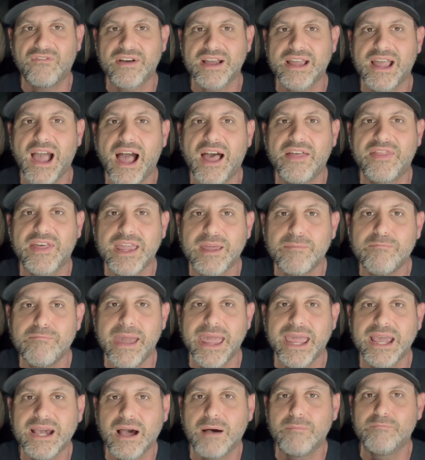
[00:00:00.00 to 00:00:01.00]
a guy that can
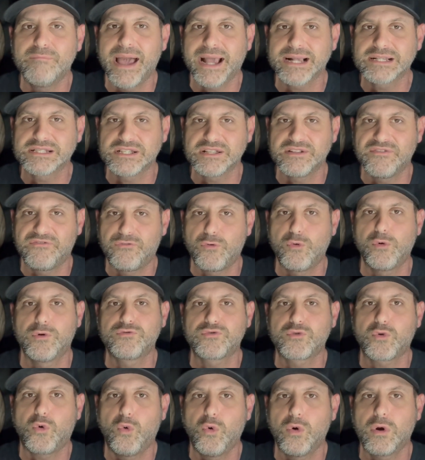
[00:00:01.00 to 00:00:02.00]
make comebacks in the
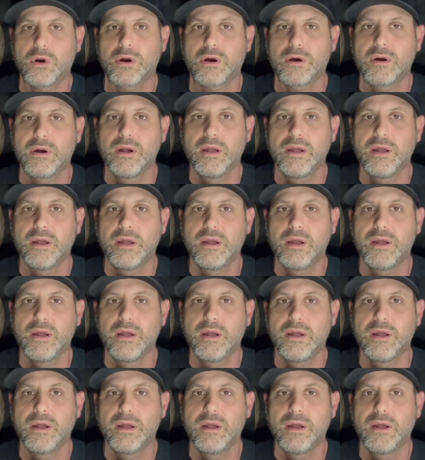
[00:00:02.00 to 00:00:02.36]
fourth quarter.